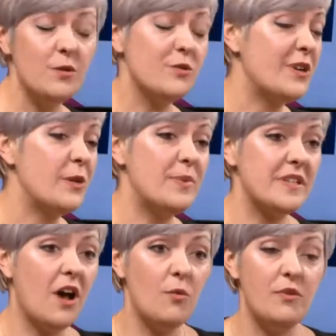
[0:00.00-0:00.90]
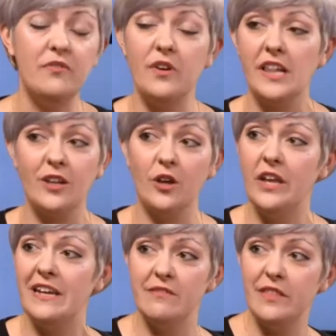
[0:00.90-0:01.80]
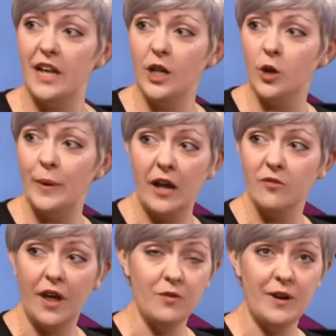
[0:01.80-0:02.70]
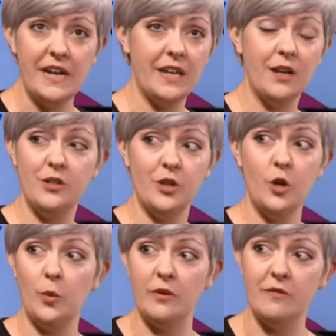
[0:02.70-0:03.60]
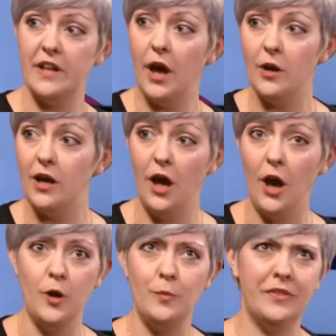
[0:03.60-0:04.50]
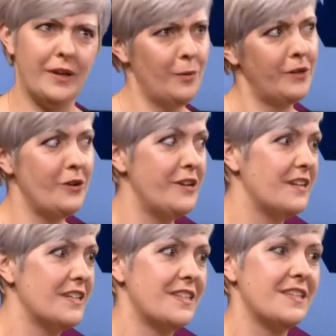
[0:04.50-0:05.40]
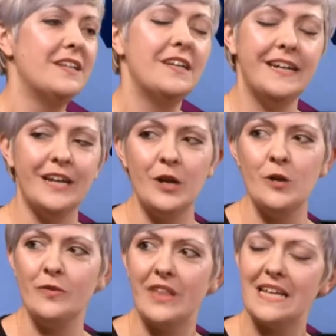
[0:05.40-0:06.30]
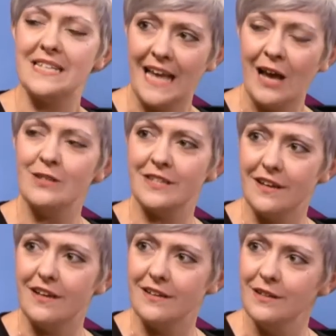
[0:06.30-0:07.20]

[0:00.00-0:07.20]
was really bizarre when we first started hearing things coming out of like Radio 2 when you're in ho at home and you think, oh my goodness, you, you know, think you, you think you're accidentally picking up